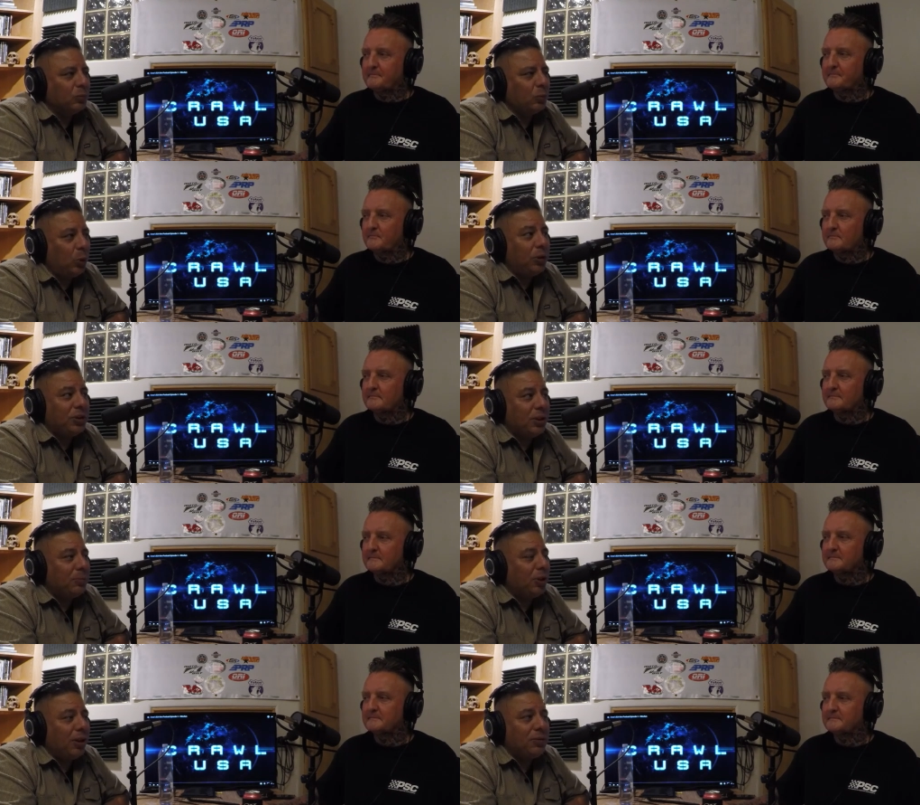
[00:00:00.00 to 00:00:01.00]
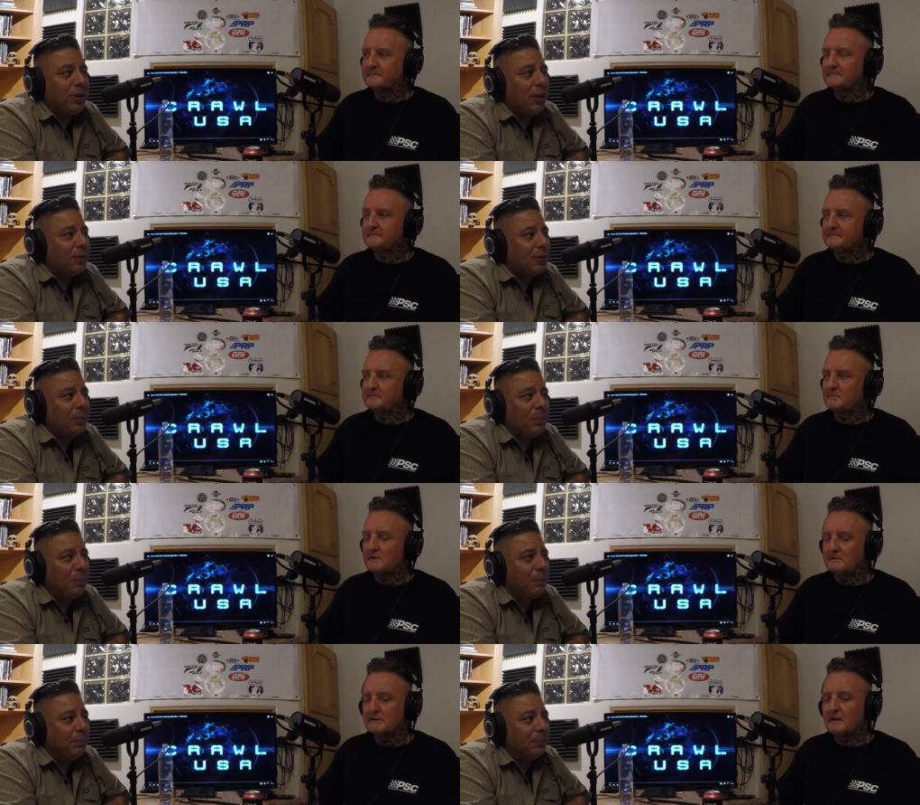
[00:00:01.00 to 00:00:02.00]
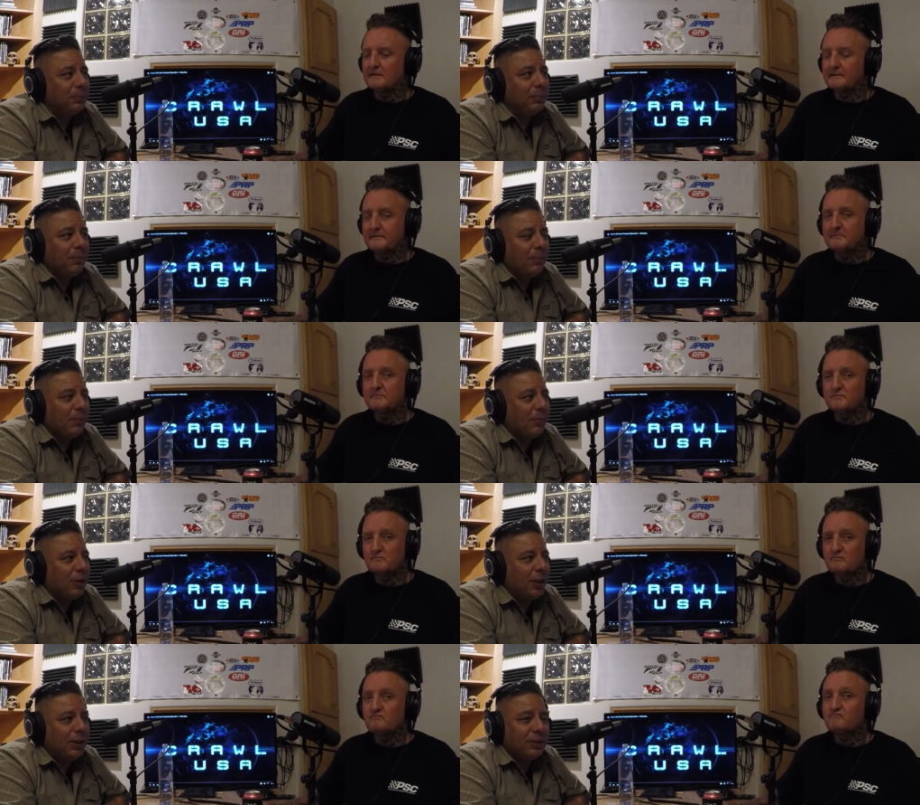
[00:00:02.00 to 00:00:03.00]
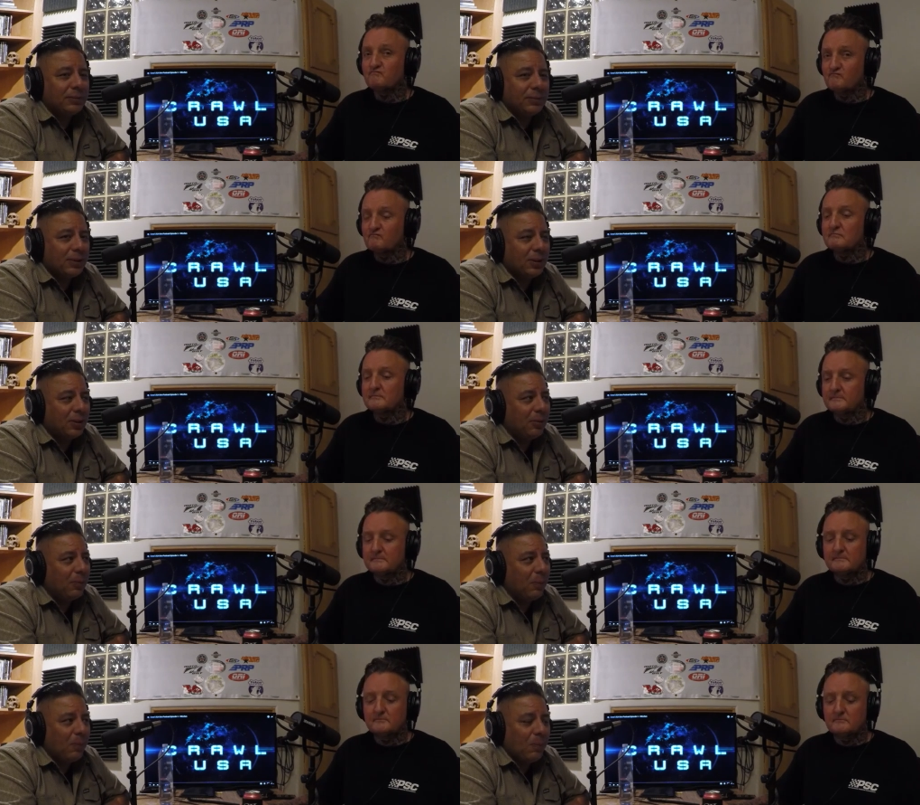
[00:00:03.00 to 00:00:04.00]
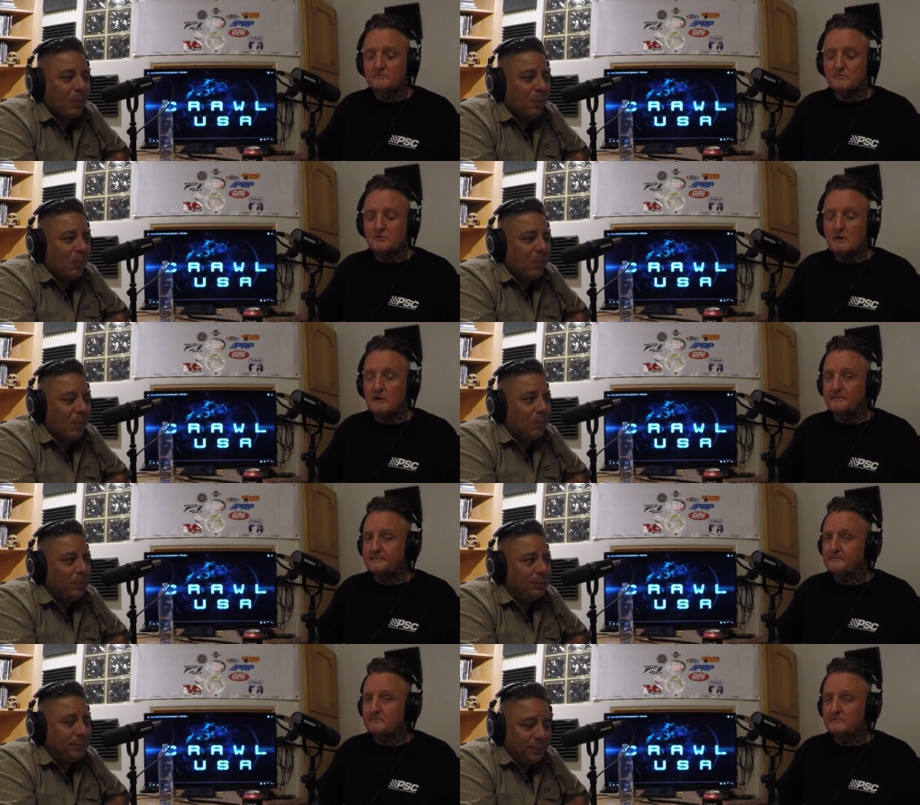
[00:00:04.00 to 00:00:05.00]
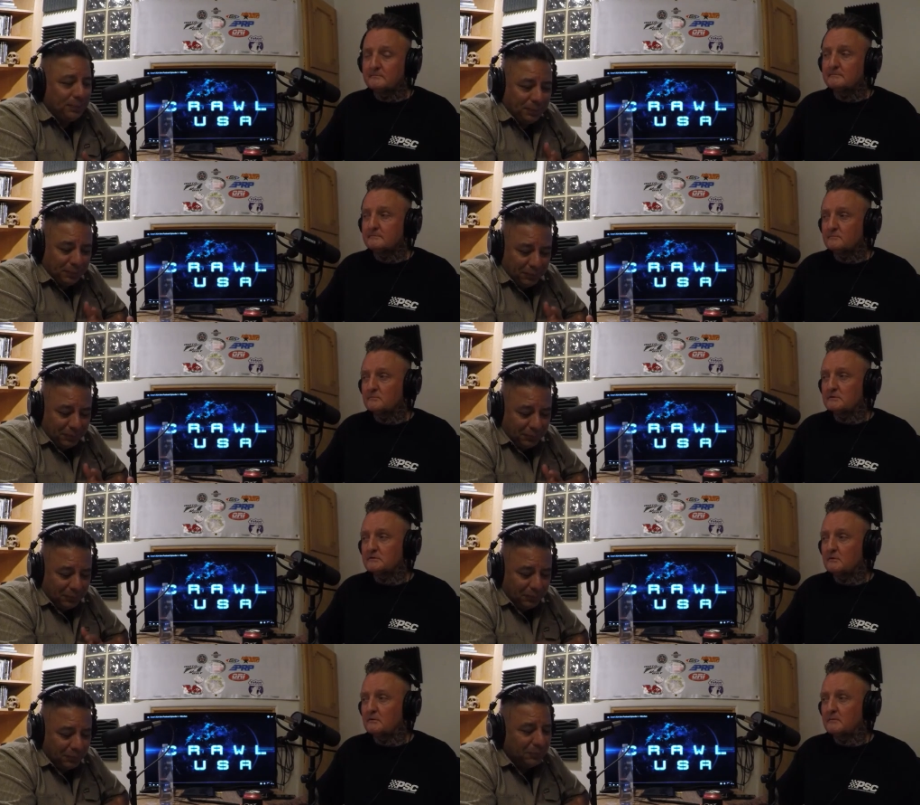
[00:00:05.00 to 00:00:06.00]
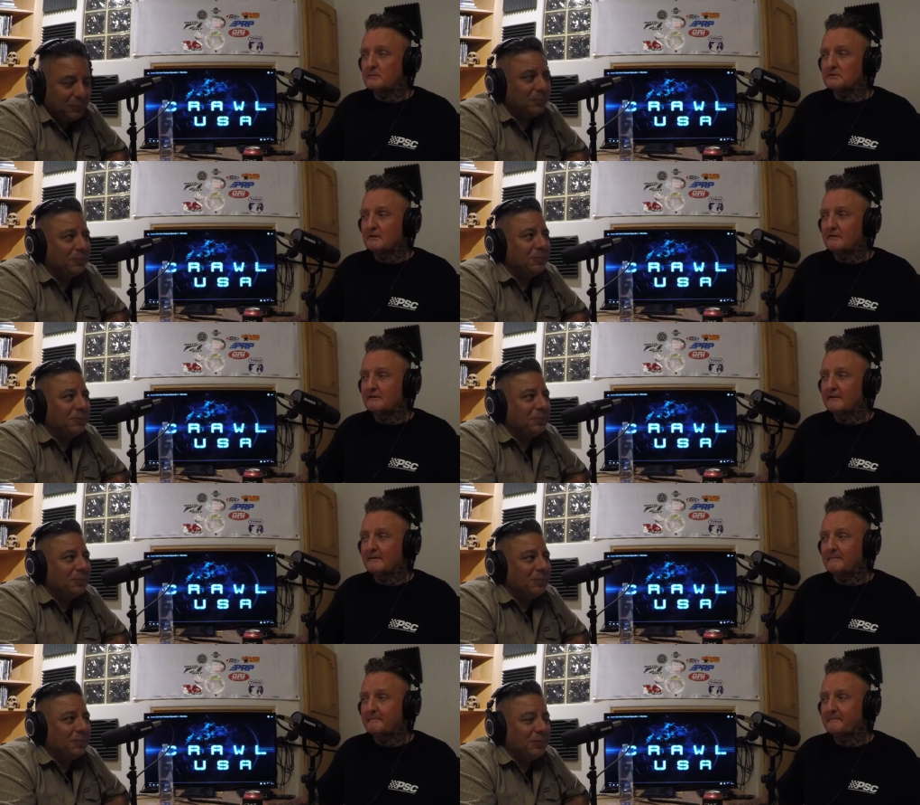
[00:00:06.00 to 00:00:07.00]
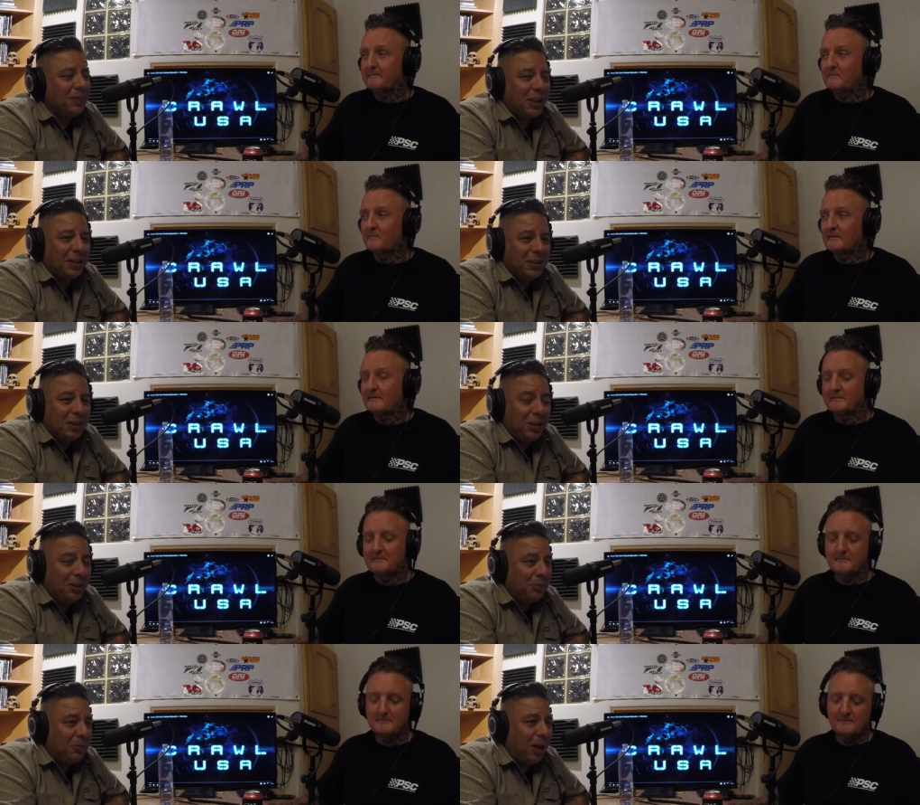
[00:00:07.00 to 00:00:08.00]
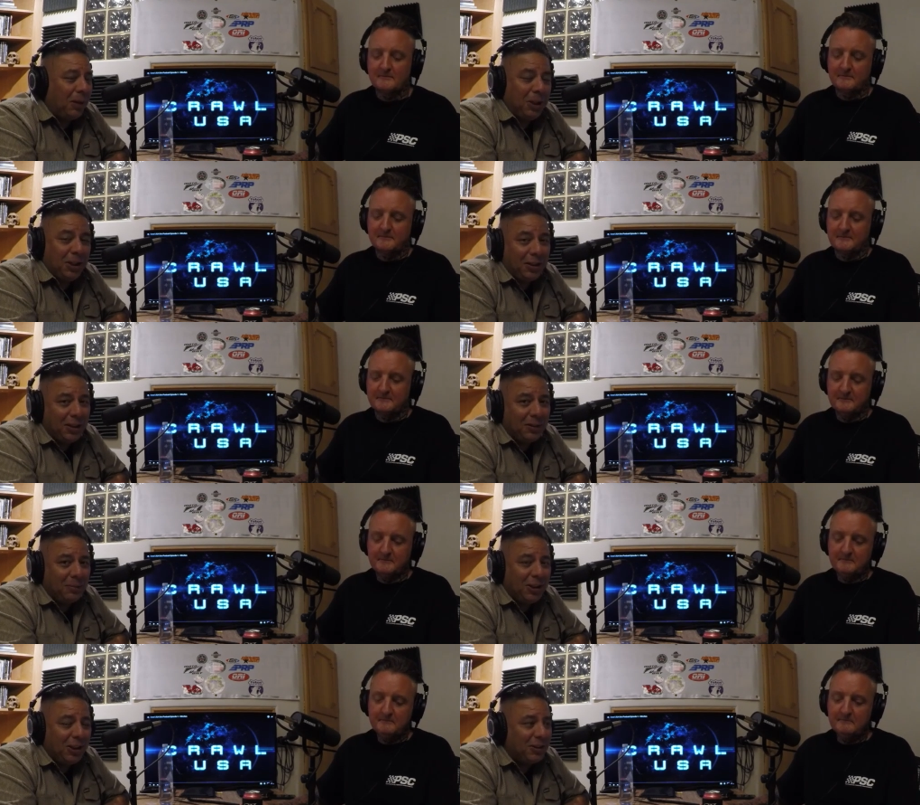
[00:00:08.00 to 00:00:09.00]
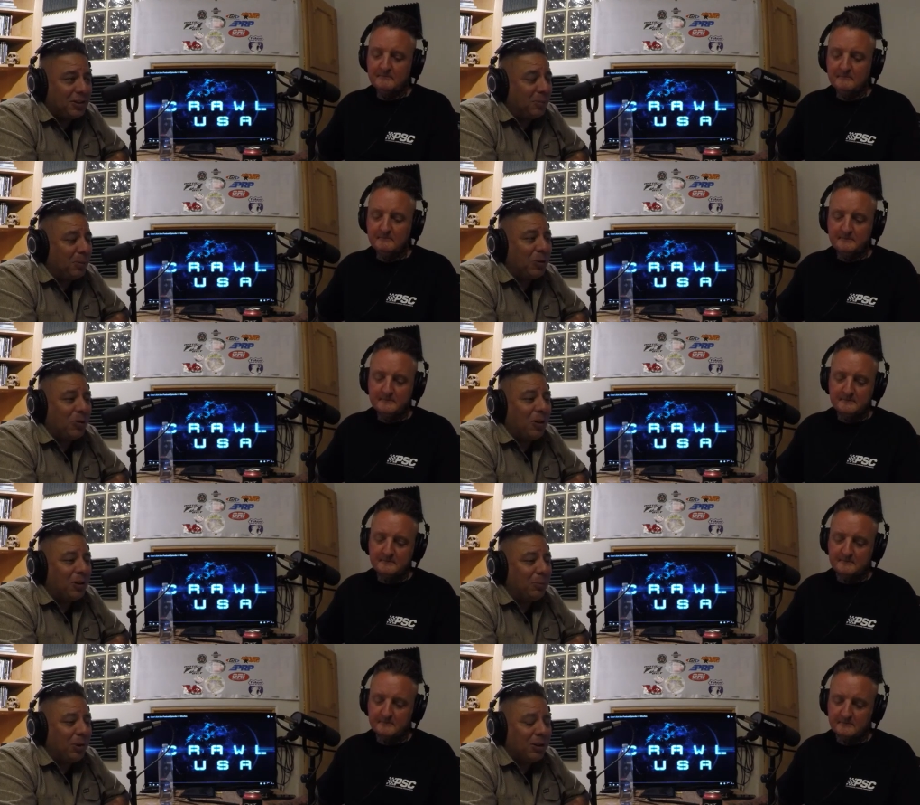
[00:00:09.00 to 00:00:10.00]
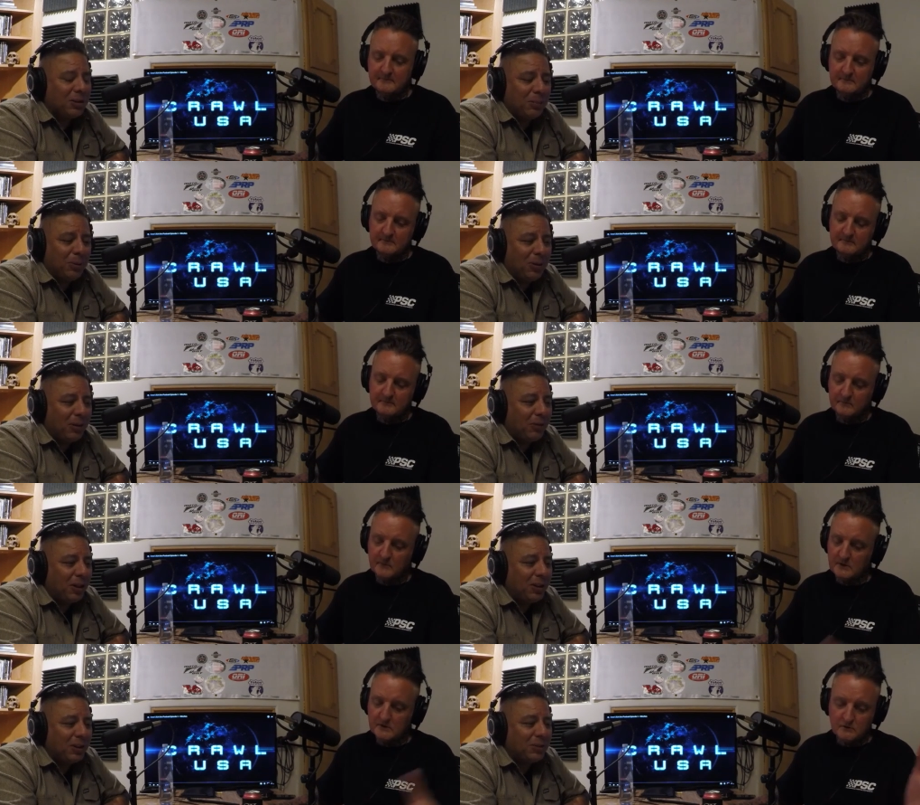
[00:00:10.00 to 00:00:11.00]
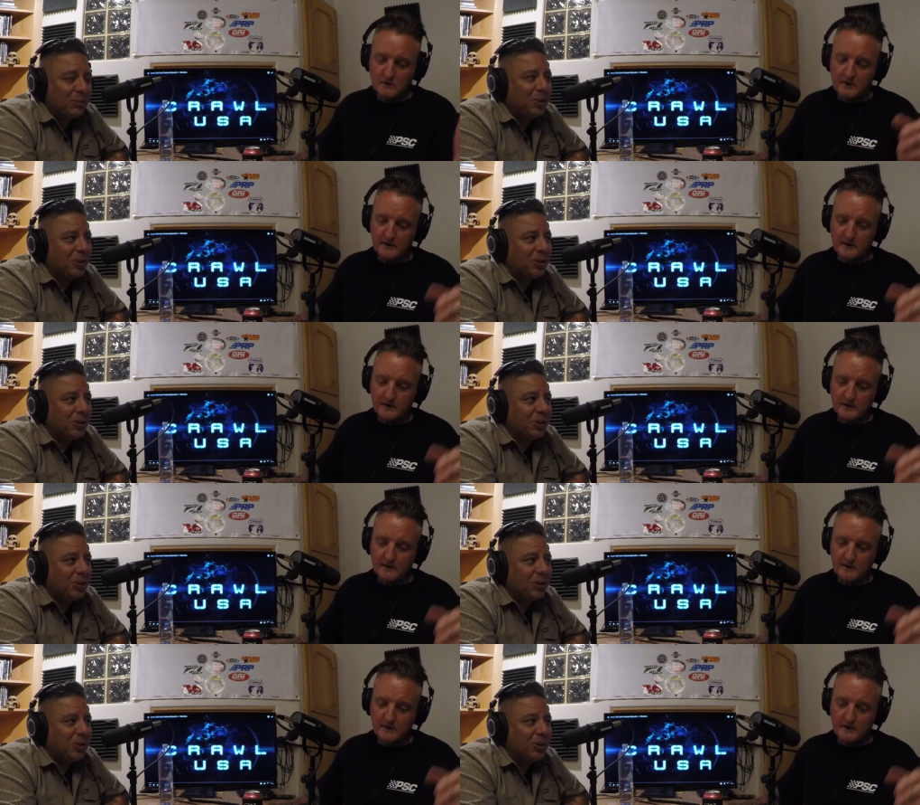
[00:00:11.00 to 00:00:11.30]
Speaker 1: Or the same drive shafts. Exactly. Right. So that's right.
Speaker 2: Don't get me started there.
Speaker 1: And you know, I mean, I think the big thing is they're both quality products. They both have great customer right.